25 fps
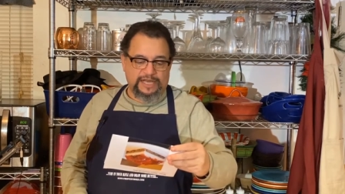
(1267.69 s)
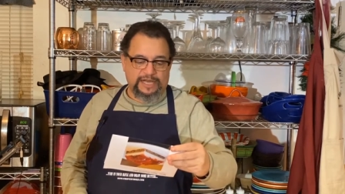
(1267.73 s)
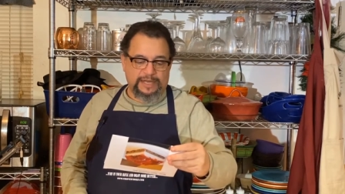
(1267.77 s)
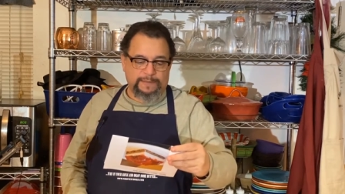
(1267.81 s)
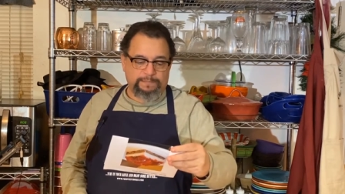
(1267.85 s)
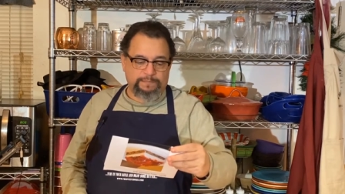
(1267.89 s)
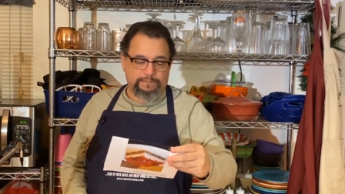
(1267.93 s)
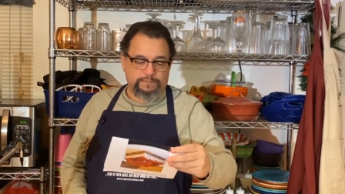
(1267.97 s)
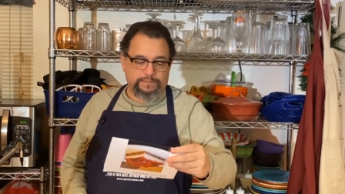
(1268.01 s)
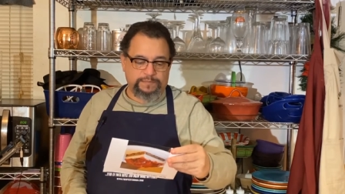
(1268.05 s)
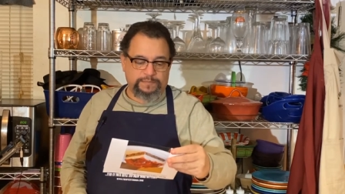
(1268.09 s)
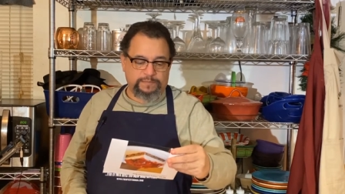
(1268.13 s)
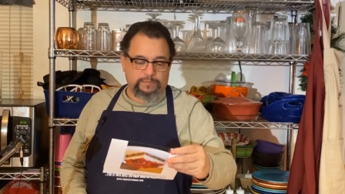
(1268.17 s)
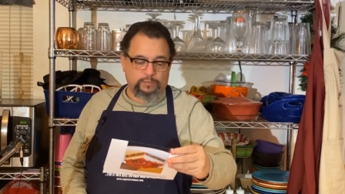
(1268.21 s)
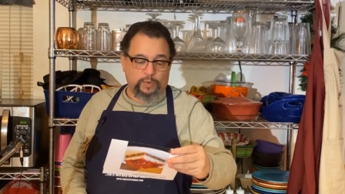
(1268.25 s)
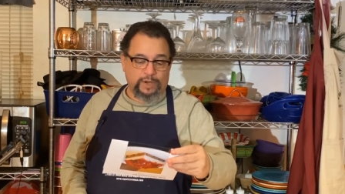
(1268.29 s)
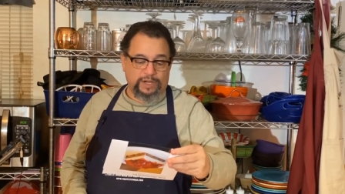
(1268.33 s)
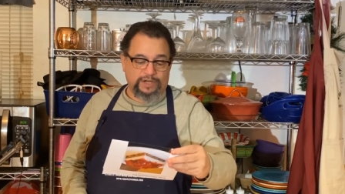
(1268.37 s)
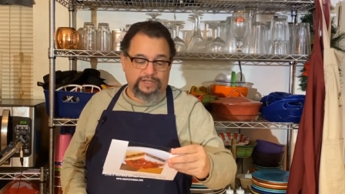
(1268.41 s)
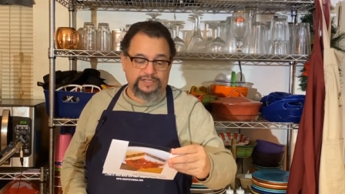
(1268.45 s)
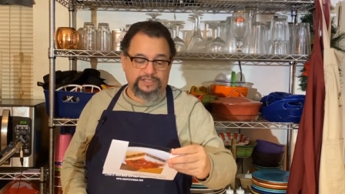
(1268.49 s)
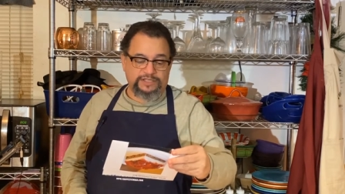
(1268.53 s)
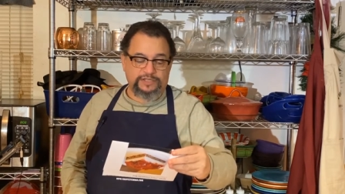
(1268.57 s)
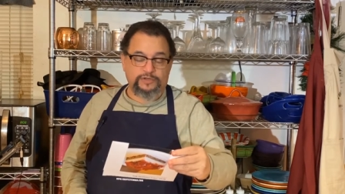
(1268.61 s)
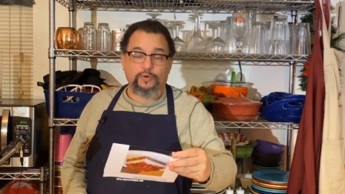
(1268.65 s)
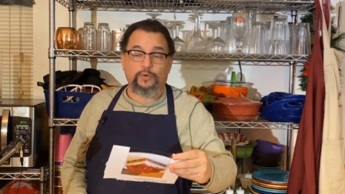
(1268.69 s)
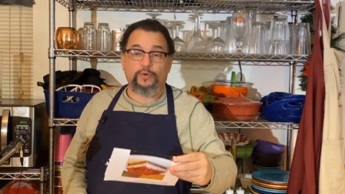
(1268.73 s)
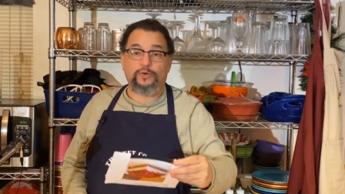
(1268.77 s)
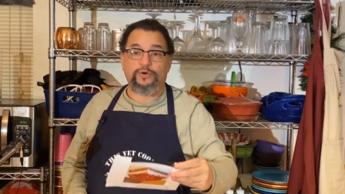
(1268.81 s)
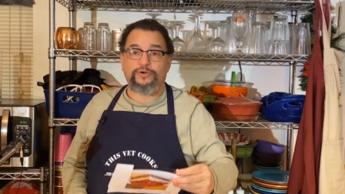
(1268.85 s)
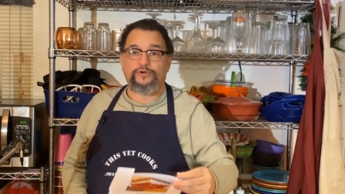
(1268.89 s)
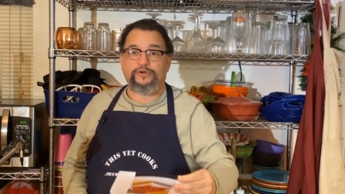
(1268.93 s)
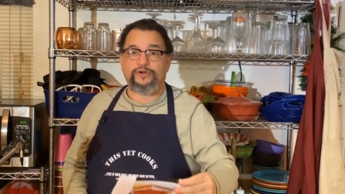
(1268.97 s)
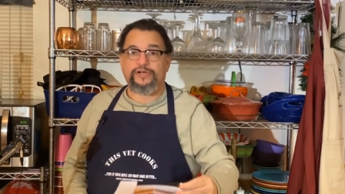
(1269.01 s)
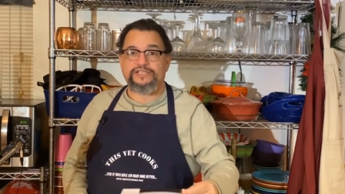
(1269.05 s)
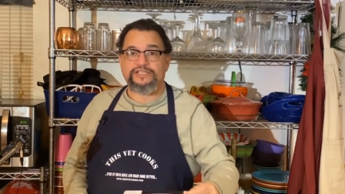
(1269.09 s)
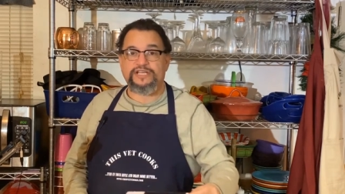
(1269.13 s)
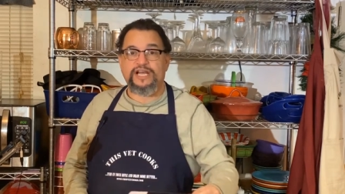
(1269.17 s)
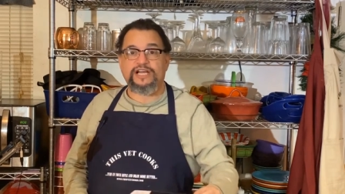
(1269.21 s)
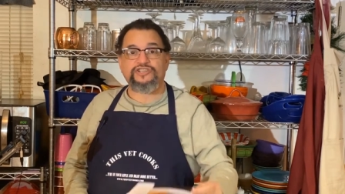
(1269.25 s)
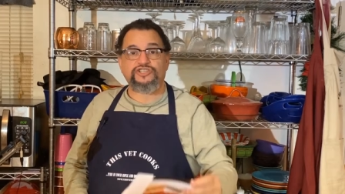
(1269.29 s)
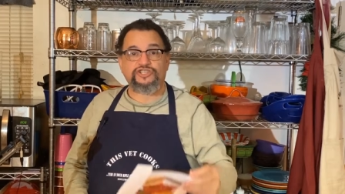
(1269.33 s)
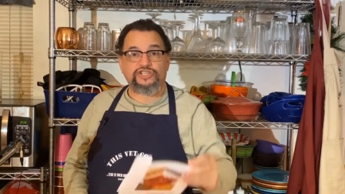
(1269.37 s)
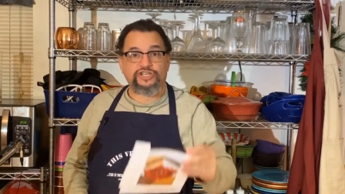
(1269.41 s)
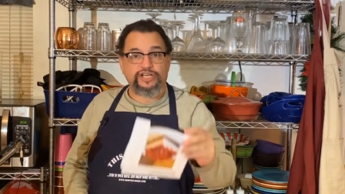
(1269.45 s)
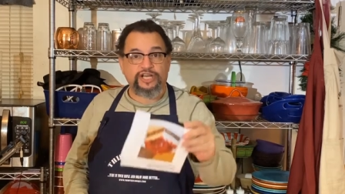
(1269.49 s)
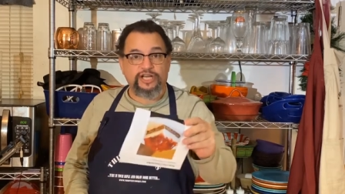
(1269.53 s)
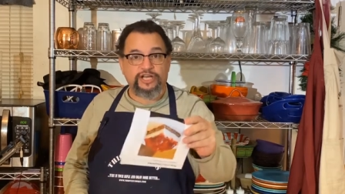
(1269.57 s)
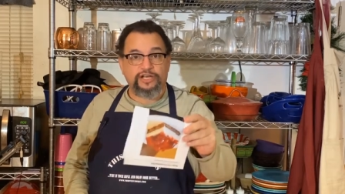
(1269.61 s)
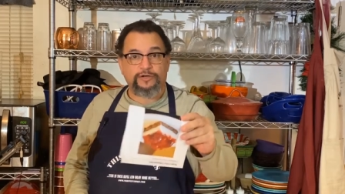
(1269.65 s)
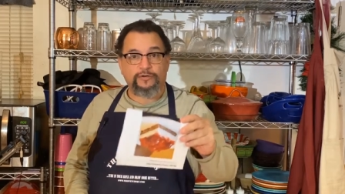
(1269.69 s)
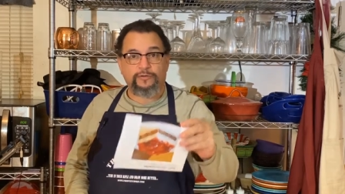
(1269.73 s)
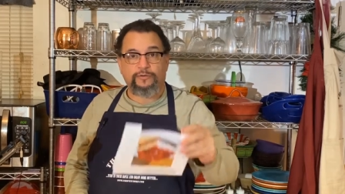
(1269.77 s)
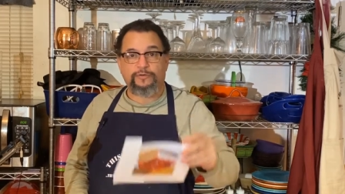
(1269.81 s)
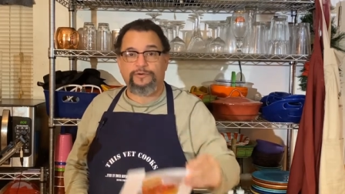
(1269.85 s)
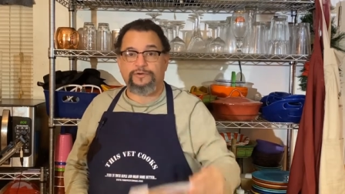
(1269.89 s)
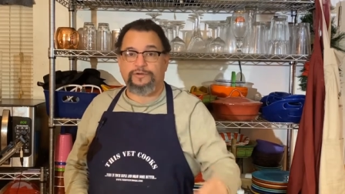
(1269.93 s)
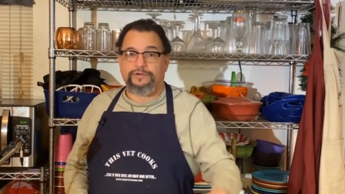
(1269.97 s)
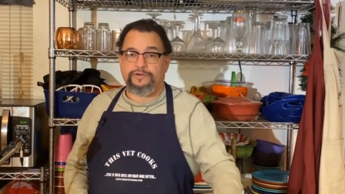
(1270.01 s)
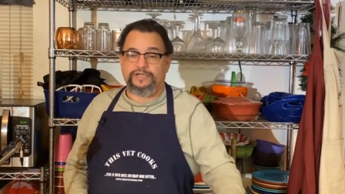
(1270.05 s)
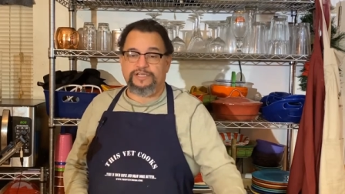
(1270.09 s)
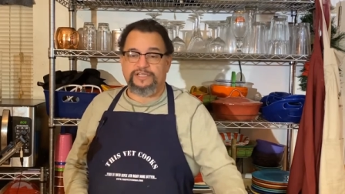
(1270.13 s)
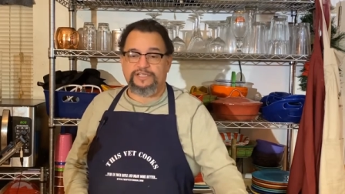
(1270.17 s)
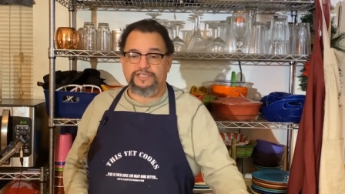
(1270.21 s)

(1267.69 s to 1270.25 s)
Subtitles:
Well, it's an order. It's actually an order.